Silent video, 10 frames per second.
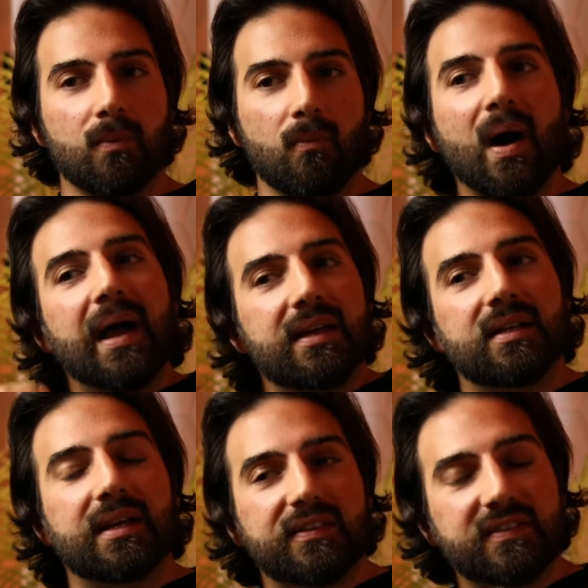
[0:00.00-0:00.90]
Why
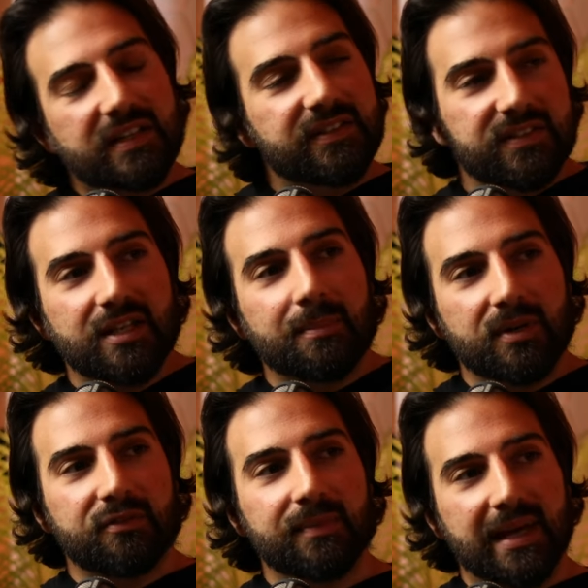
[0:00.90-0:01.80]
is six the
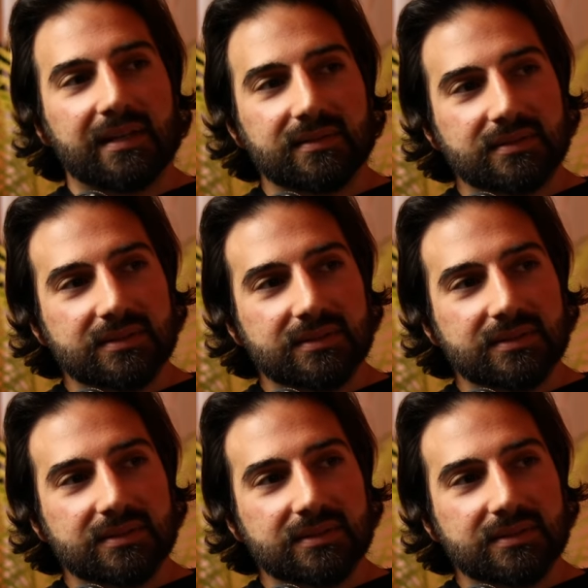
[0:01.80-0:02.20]
number of man?